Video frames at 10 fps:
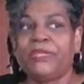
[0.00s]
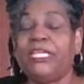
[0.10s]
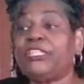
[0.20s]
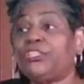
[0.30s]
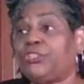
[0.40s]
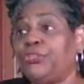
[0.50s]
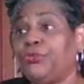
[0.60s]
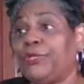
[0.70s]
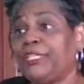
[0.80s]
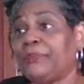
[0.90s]
it's stew.
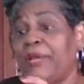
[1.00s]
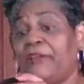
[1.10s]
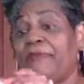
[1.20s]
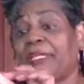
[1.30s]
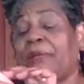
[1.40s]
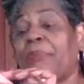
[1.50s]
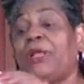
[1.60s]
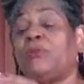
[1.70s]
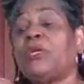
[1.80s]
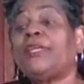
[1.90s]
And as a matter of fact, I
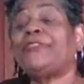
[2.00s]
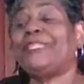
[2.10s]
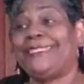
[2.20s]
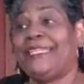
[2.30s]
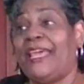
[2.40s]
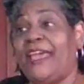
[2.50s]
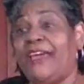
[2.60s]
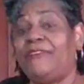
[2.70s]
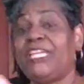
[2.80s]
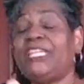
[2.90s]
probably would cut this in
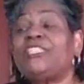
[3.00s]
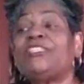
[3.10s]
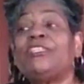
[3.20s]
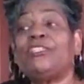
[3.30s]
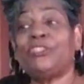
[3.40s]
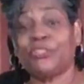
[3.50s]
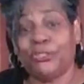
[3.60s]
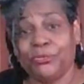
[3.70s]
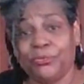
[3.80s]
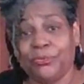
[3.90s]
half. It's stew.